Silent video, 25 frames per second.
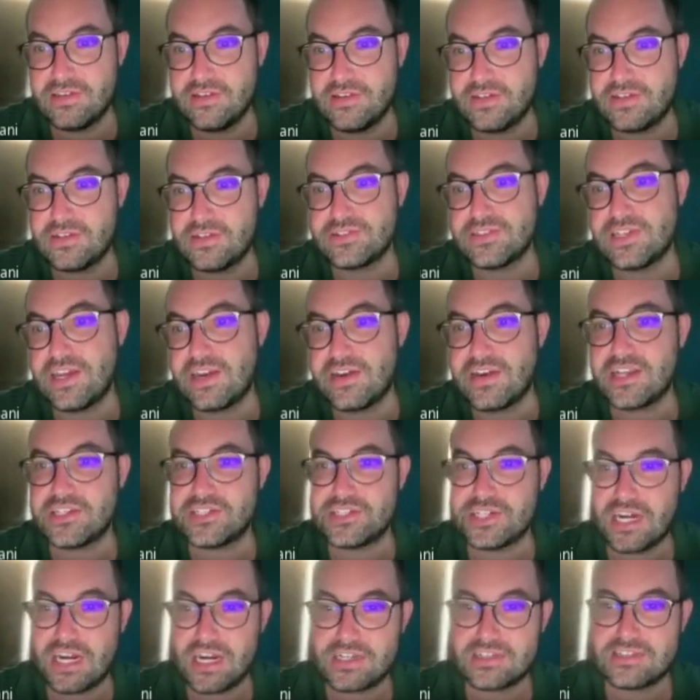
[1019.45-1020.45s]
because area
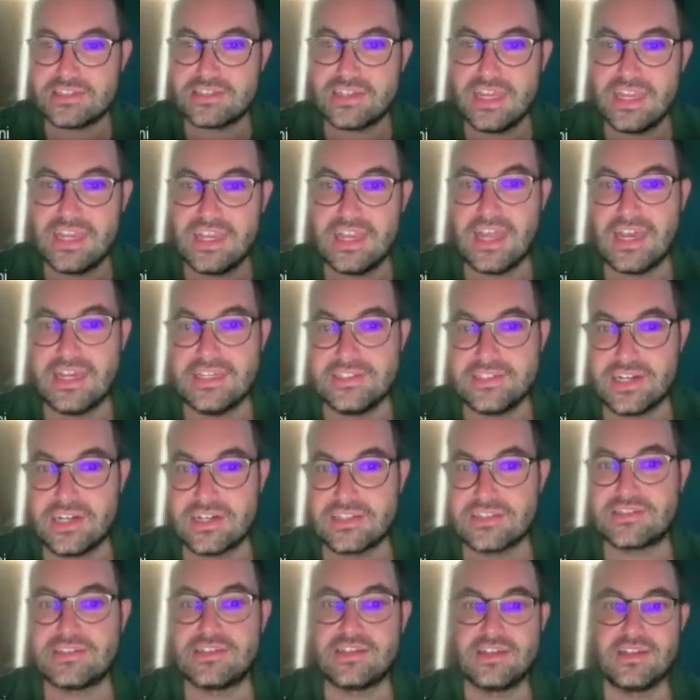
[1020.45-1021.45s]
charts and line
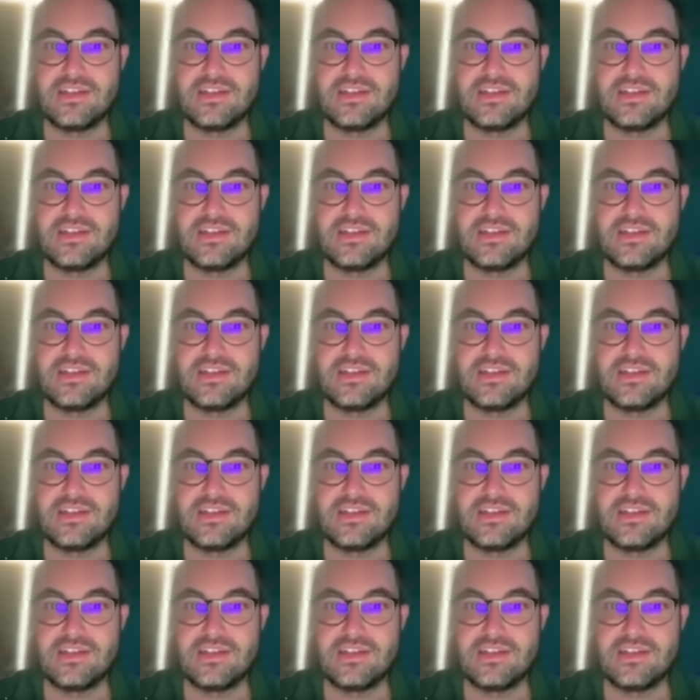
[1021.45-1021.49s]
charts